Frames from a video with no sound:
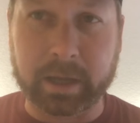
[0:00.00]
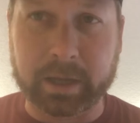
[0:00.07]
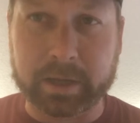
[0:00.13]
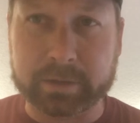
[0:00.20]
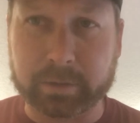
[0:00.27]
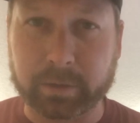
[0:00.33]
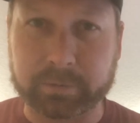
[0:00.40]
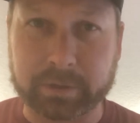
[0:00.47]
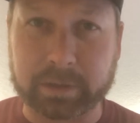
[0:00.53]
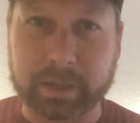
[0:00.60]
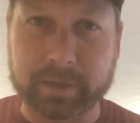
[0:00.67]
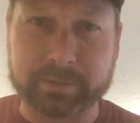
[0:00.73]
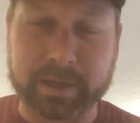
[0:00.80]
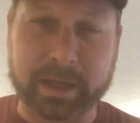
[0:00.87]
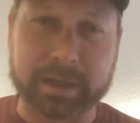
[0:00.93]
So if you're
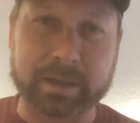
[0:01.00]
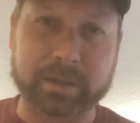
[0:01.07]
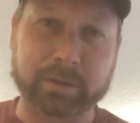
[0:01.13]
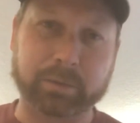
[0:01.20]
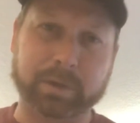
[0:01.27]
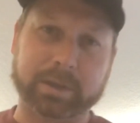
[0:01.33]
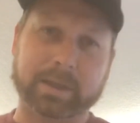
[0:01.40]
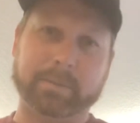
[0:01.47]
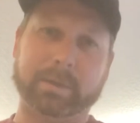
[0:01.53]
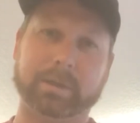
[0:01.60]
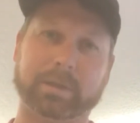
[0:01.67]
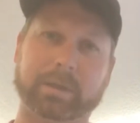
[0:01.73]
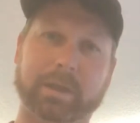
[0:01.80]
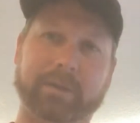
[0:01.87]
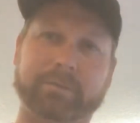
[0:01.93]
left-handed and you want to keep it in your
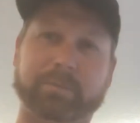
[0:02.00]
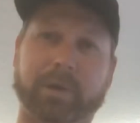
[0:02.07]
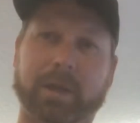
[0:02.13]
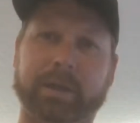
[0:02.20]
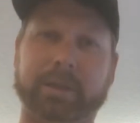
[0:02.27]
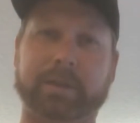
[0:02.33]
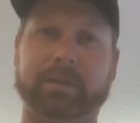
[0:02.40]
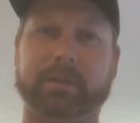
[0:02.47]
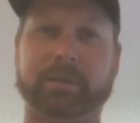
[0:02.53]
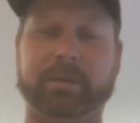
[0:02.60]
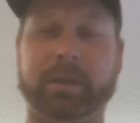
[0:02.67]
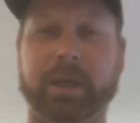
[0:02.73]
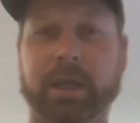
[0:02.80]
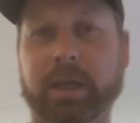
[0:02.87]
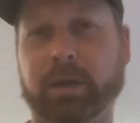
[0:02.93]
left pocket,
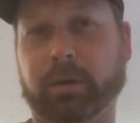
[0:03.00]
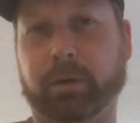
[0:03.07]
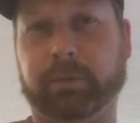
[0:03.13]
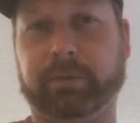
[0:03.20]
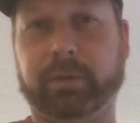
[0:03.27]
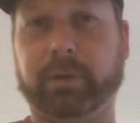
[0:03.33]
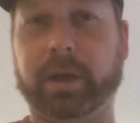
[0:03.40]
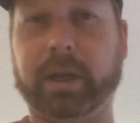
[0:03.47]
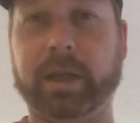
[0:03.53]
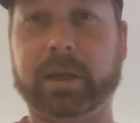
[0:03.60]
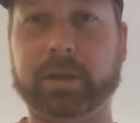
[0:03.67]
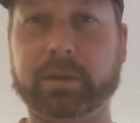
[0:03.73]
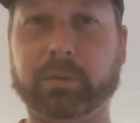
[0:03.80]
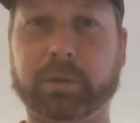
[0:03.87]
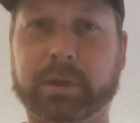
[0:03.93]
or if you're right-handed and
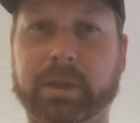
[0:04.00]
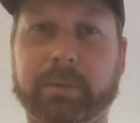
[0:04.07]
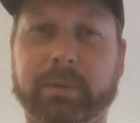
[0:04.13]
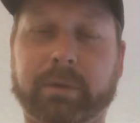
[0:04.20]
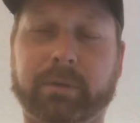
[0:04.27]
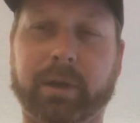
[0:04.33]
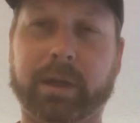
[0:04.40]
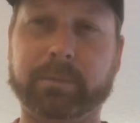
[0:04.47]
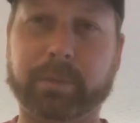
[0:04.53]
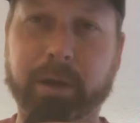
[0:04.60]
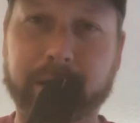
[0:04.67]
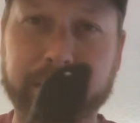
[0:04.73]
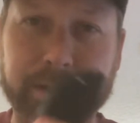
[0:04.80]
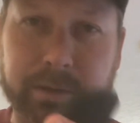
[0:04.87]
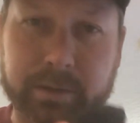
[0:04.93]
you want to keep it in your right pocket.